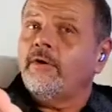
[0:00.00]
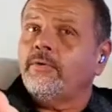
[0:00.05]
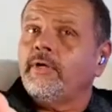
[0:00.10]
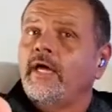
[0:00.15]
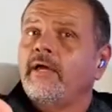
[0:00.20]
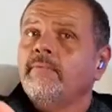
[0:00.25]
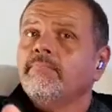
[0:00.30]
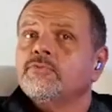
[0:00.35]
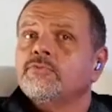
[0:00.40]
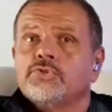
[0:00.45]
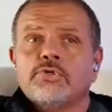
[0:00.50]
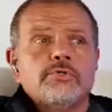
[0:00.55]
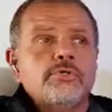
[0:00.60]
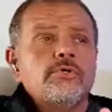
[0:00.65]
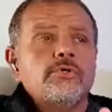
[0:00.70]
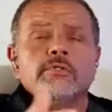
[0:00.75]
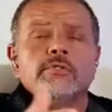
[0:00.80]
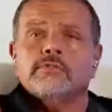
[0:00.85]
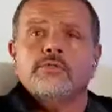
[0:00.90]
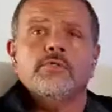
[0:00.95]
Okay, sure,
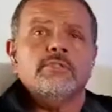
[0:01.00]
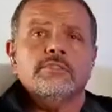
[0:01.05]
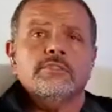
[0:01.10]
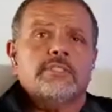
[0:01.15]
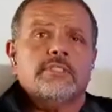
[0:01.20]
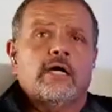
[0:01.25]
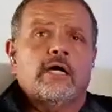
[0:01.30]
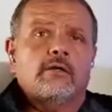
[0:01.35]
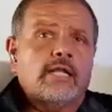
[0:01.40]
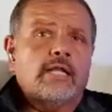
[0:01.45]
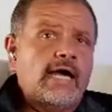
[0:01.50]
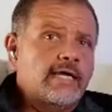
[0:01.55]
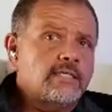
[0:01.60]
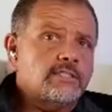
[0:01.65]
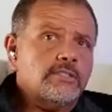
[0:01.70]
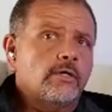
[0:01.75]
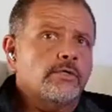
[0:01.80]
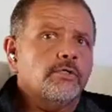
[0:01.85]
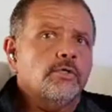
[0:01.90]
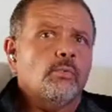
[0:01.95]
you can you can tell
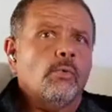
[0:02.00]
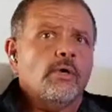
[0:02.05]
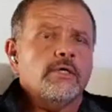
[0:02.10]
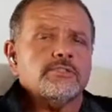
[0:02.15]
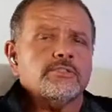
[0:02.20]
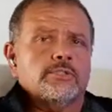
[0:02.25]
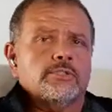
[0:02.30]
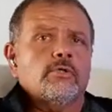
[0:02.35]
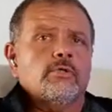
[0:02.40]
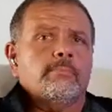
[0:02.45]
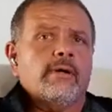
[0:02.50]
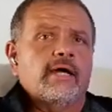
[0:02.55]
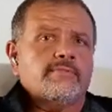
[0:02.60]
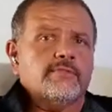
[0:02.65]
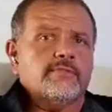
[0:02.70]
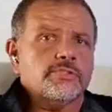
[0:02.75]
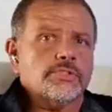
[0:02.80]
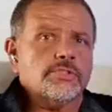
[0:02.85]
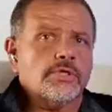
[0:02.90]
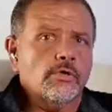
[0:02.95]
lies all you want to about
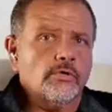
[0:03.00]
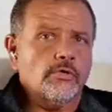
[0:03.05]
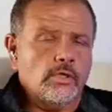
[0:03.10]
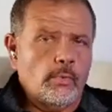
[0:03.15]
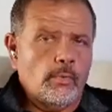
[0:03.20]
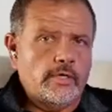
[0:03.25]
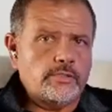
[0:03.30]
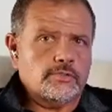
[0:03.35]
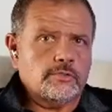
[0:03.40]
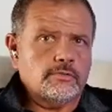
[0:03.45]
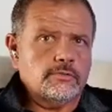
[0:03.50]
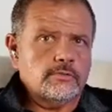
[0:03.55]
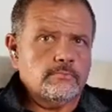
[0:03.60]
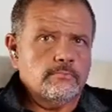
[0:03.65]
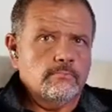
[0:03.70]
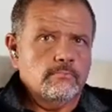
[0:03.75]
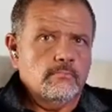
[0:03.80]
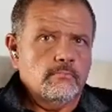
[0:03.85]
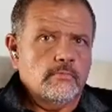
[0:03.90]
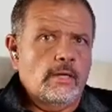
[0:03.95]
the security questions,
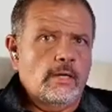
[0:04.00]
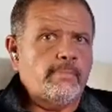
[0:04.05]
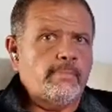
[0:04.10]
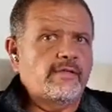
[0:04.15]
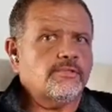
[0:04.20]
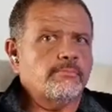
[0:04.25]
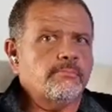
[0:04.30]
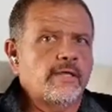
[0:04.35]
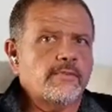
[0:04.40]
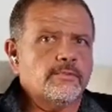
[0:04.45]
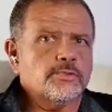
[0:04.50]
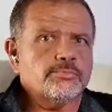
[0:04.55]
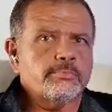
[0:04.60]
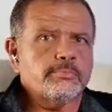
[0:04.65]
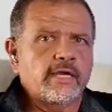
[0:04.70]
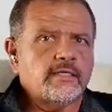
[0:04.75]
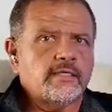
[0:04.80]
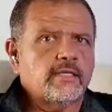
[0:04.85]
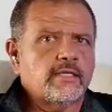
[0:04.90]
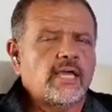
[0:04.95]
about right. the mother's
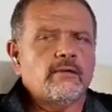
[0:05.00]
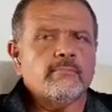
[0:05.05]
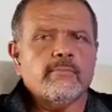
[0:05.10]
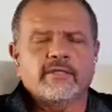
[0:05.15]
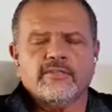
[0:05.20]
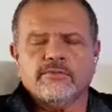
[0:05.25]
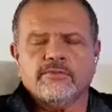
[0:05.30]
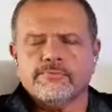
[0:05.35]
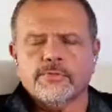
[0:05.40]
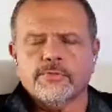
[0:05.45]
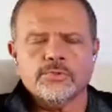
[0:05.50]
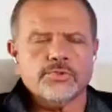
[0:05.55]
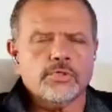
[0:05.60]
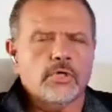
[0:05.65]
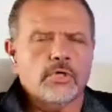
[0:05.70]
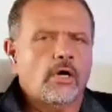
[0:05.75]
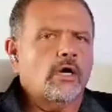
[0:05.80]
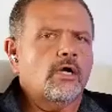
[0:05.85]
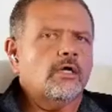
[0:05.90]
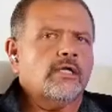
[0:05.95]
maiden name, about the first
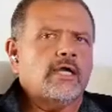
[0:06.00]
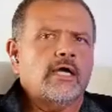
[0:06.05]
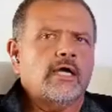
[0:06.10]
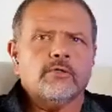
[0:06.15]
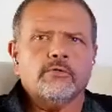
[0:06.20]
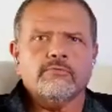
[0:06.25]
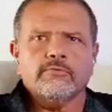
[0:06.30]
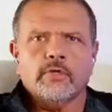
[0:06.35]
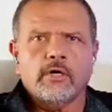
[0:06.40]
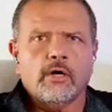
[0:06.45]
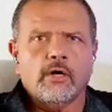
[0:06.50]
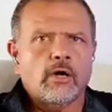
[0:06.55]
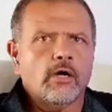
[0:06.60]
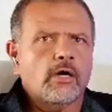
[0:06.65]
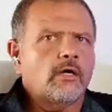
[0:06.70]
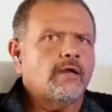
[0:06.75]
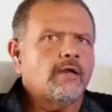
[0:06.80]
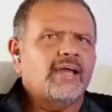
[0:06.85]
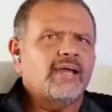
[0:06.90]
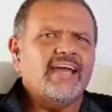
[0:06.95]
car, color of
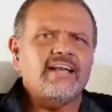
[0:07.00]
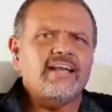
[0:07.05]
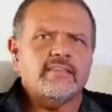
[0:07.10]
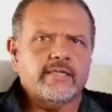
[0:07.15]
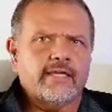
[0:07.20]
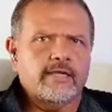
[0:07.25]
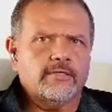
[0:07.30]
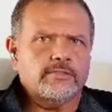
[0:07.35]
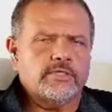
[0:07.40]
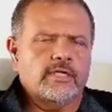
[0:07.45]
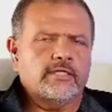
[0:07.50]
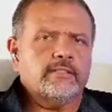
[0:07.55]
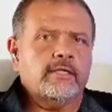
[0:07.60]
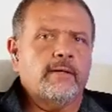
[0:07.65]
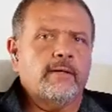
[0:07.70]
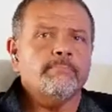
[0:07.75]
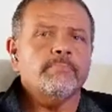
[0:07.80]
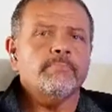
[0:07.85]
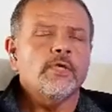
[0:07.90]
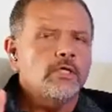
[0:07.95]
car, anything else like
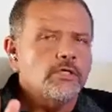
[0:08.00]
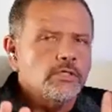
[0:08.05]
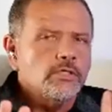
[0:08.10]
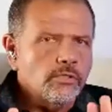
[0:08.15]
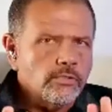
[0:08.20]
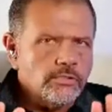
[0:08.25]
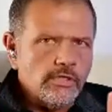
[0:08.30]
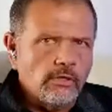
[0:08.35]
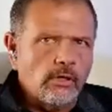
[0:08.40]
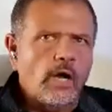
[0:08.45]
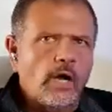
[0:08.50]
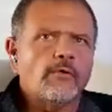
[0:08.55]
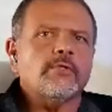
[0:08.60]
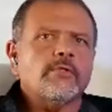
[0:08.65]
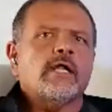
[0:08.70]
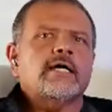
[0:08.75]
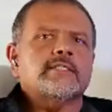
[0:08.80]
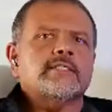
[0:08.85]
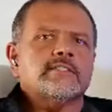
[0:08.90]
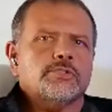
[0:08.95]
that. You can tell all the
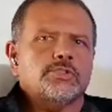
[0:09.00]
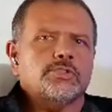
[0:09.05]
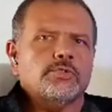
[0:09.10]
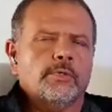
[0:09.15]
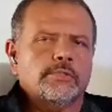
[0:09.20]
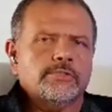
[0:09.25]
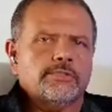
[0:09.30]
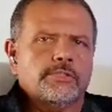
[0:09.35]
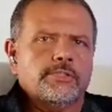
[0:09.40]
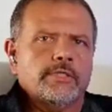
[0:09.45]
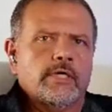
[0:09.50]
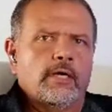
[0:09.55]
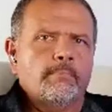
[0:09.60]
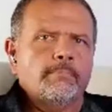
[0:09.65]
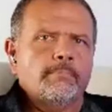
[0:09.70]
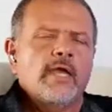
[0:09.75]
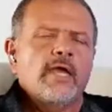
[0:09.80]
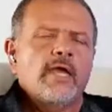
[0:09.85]
lies that you want to tell.